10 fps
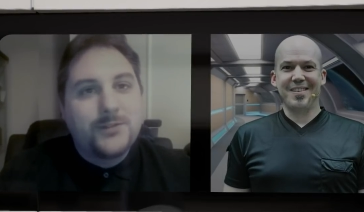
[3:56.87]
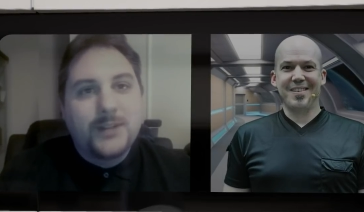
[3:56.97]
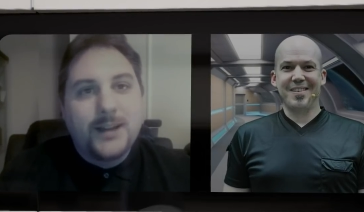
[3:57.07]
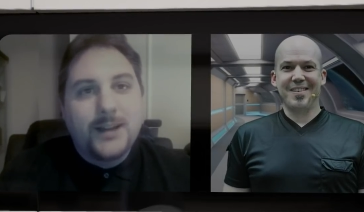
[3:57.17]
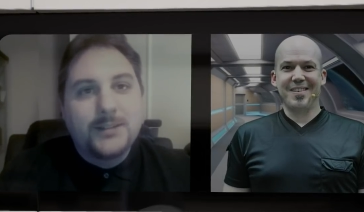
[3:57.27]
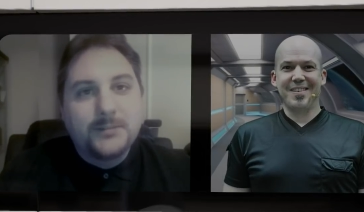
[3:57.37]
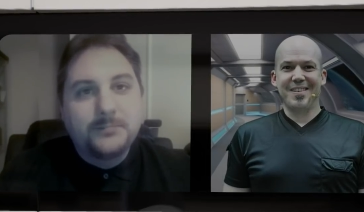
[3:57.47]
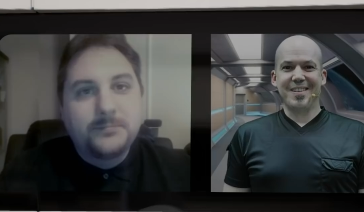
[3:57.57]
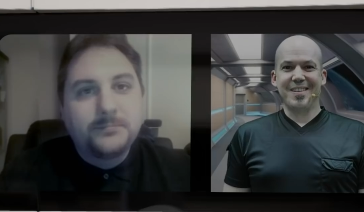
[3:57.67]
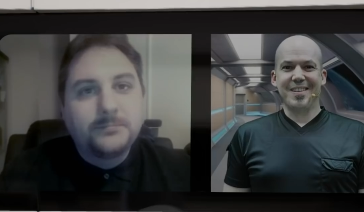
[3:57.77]
Speaker 1: than the last.
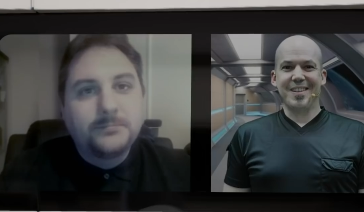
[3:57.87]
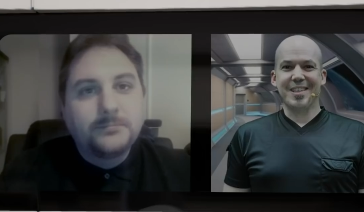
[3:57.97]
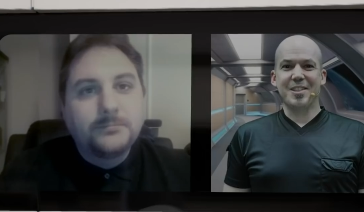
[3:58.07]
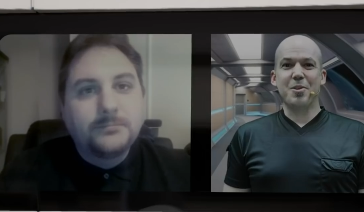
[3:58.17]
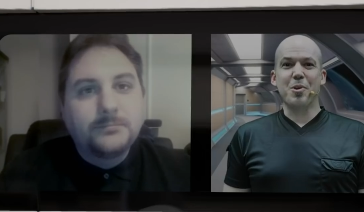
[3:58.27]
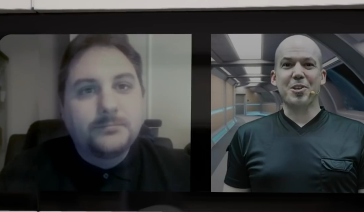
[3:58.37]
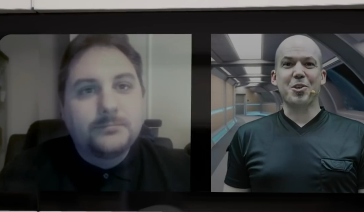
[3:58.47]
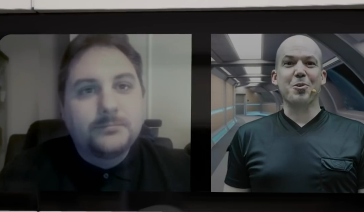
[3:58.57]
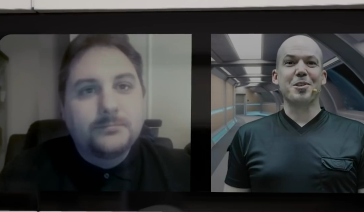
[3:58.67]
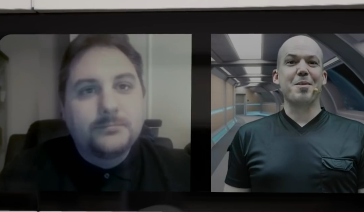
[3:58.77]
Speaker 2: Let's see what
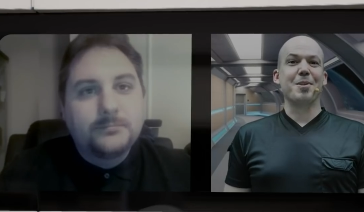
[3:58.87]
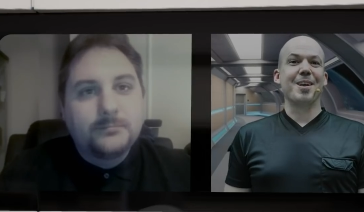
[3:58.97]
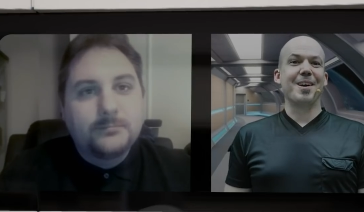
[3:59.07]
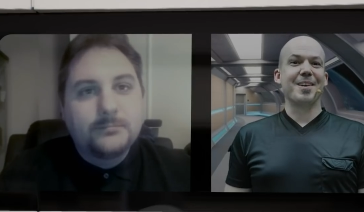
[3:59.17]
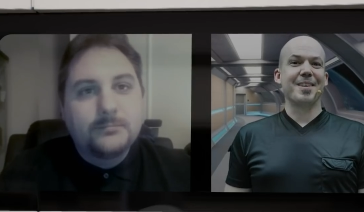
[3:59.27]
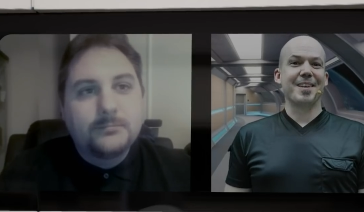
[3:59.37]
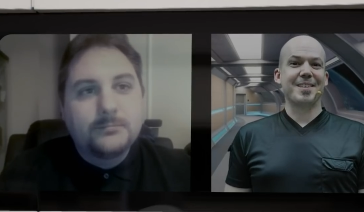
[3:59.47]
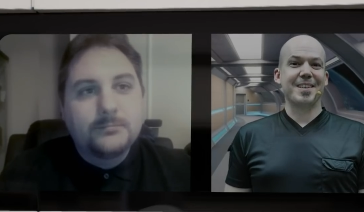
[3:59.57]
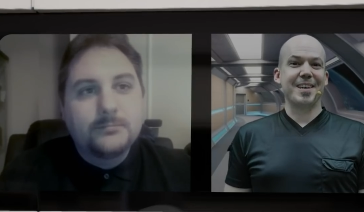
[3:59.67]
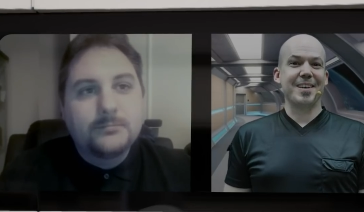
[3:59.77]
shows come along
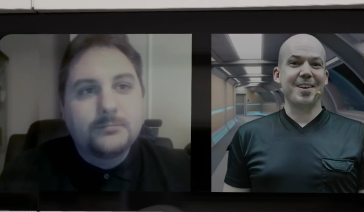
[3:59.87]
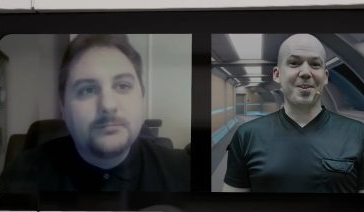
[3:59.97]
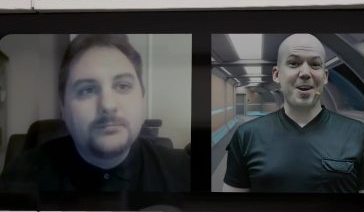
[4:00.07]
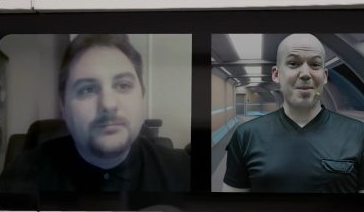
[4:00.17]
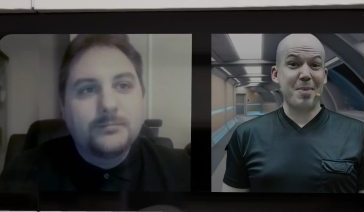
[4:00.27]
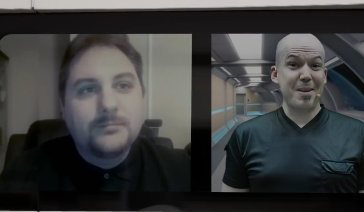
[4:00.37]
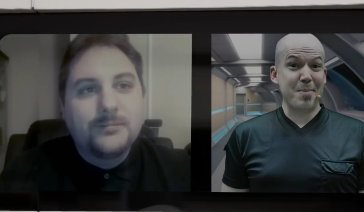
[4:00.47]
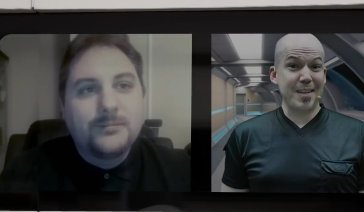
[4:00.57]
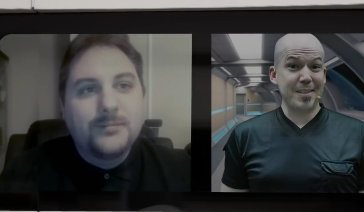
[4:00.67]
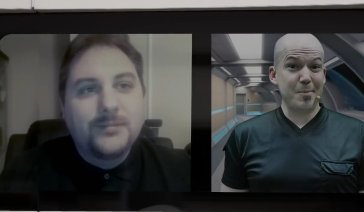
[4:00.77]
that are not made
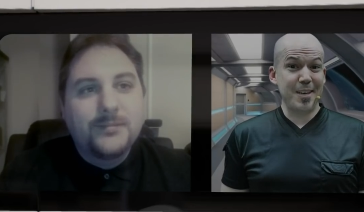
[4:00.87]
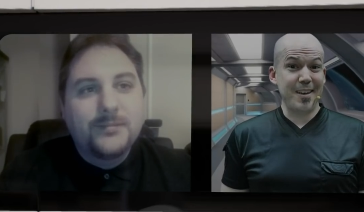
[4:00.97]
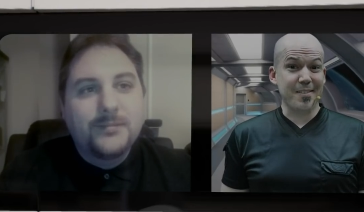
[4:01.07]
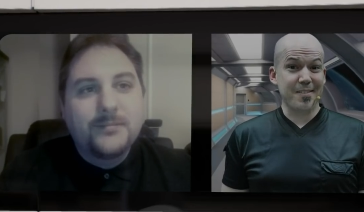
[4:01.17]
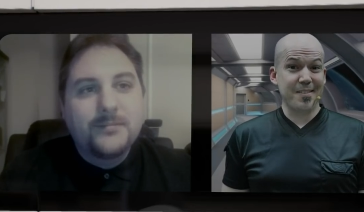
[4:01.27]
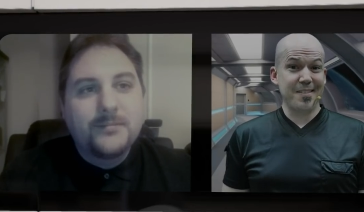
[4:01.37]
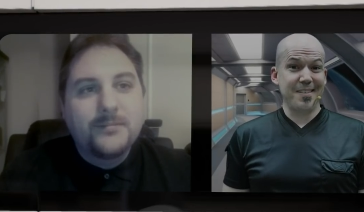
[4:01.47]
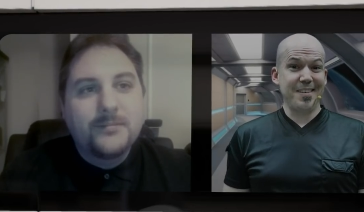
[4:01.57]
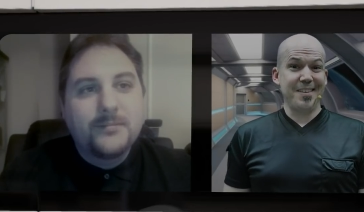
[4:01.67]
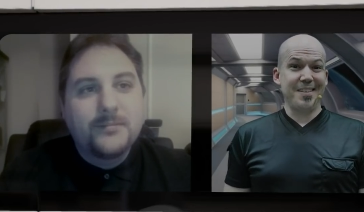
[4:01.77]
by CBS.
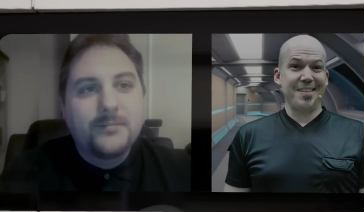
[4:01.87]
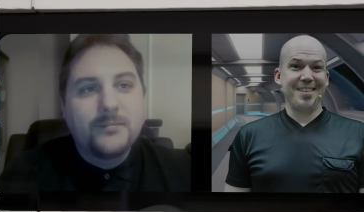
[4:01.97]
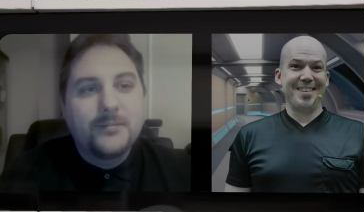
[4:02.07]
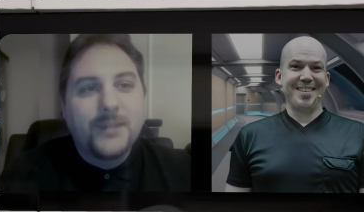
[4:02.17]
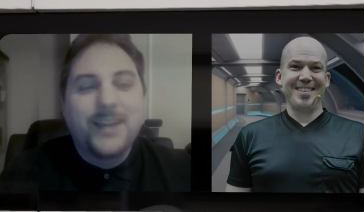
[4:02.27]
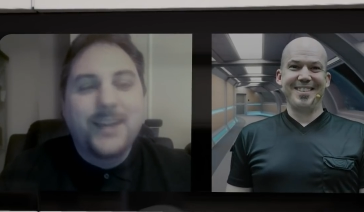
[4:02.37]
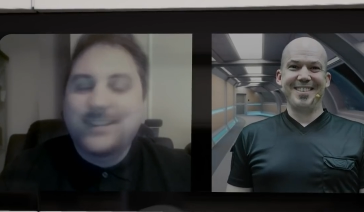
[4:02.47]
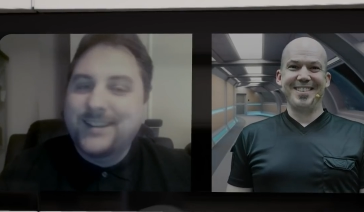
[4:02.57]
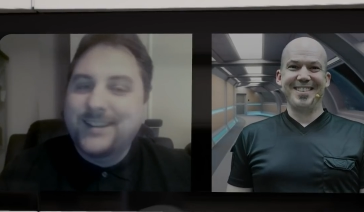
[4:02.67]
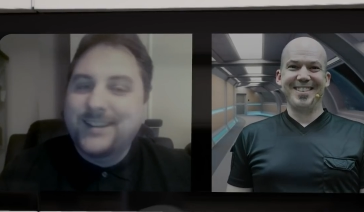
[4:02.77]
Speaker 1: Yeah,
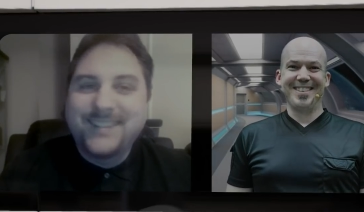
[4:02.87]
exactly.